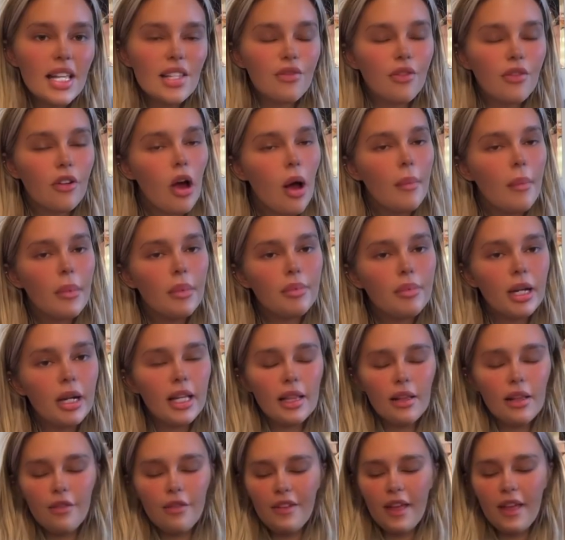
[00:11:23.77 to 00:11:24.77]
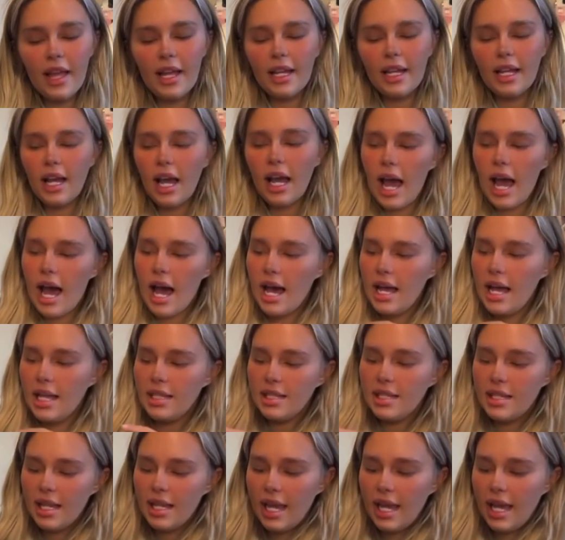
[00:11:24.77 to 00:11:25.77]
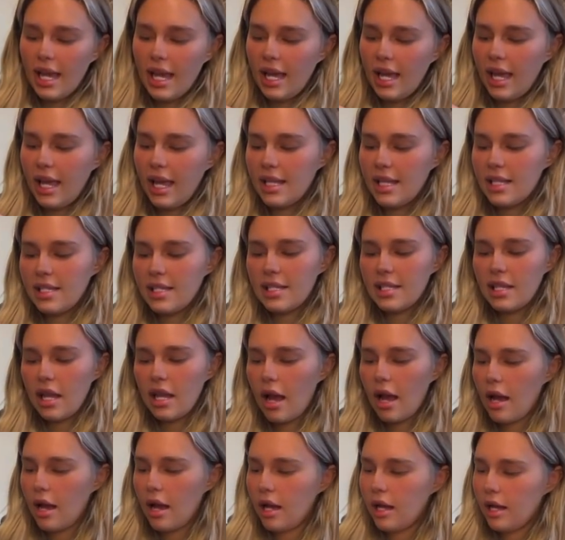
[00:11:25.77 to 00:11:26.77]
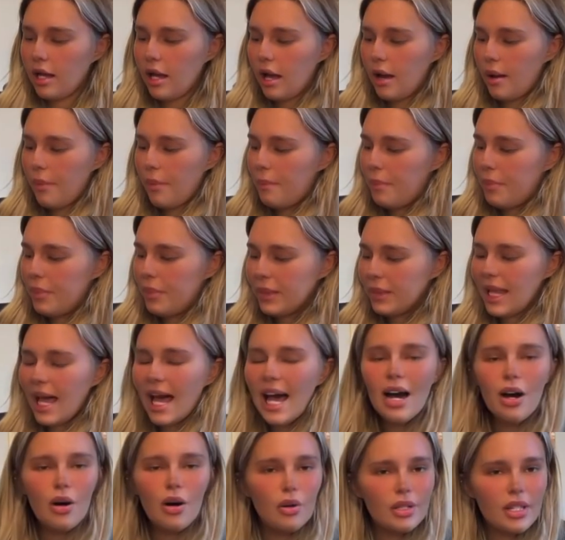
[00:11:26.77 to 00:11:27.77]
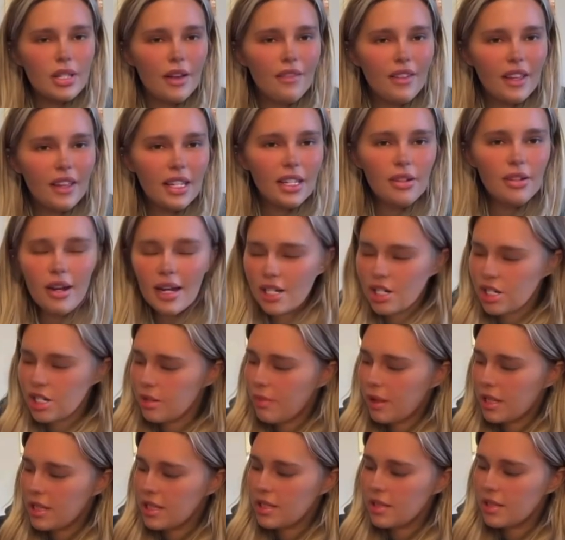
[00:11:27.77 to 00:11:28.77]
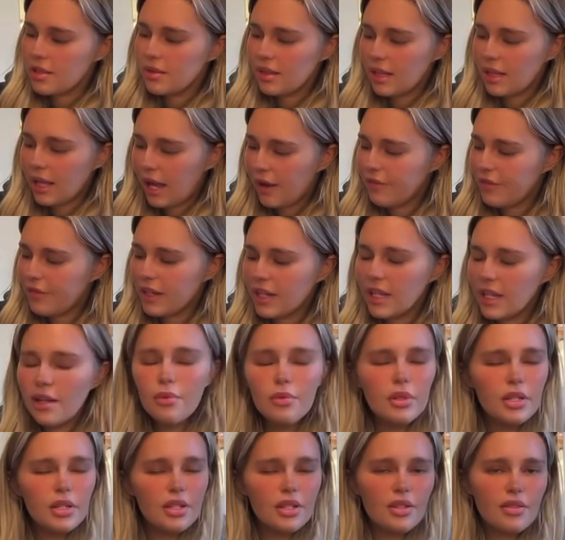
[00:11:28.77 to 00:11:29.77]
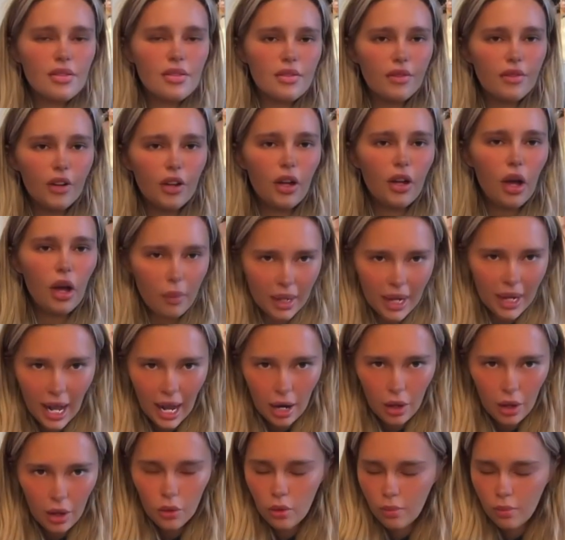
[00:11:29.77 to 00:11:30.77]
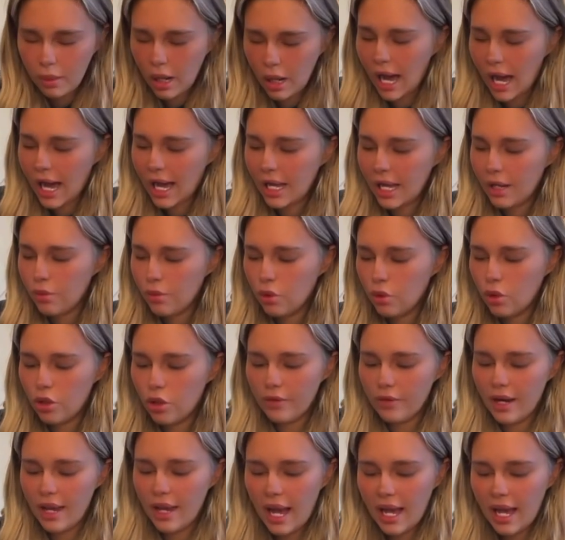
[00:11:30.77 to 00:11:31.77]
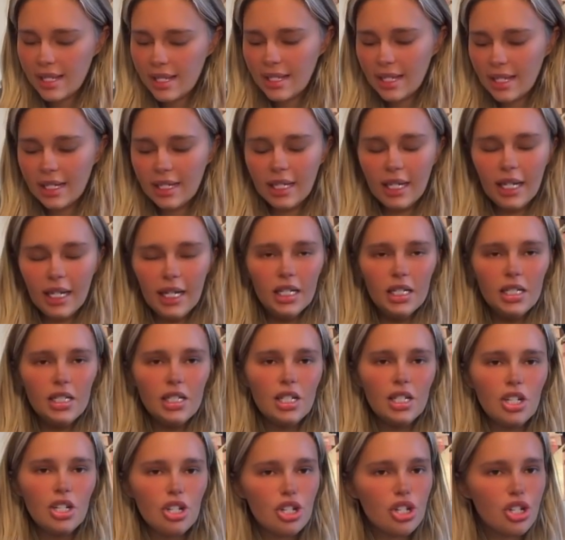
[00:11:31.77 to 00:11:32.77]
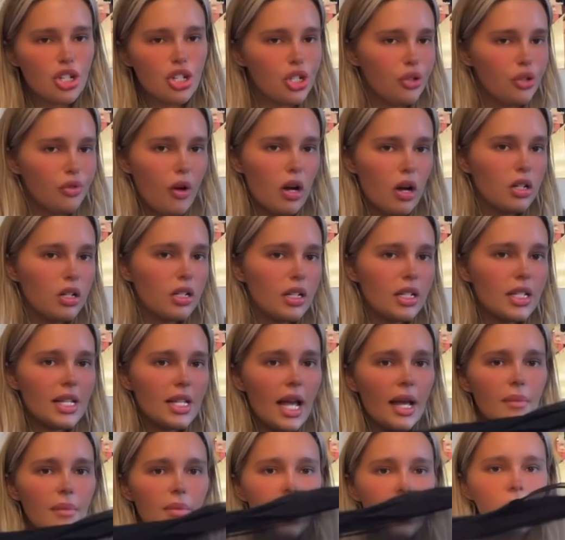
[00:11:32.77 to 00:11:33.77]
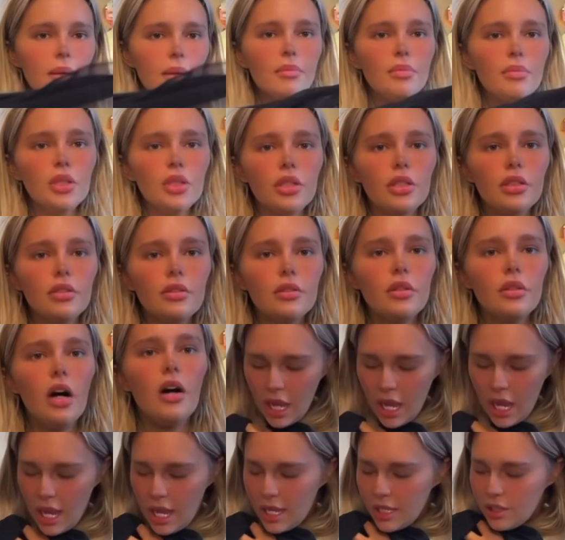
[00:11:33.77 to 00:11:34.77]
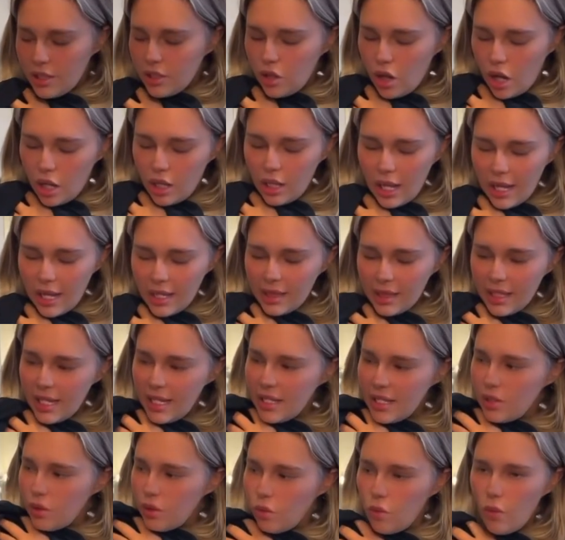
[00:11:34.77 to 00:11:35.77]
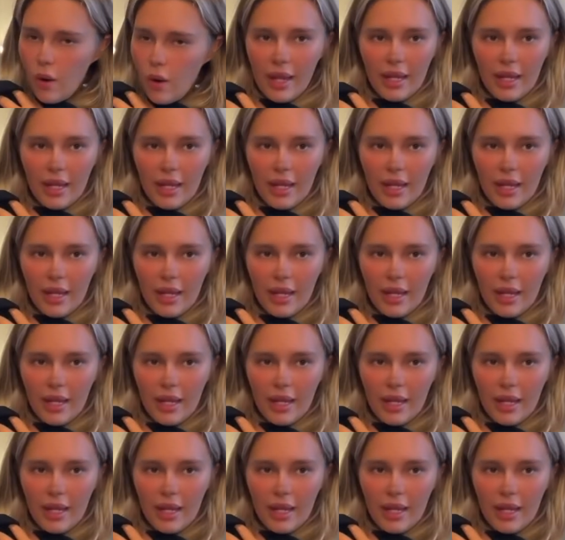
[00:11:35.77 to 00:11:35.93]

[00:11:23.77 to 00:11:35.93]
shirt is from Pretty Little Thing and it's a blouse. I think you're actually meant, like, I think it was for going out, but I wore it as like a sarong type thing, but it's got like these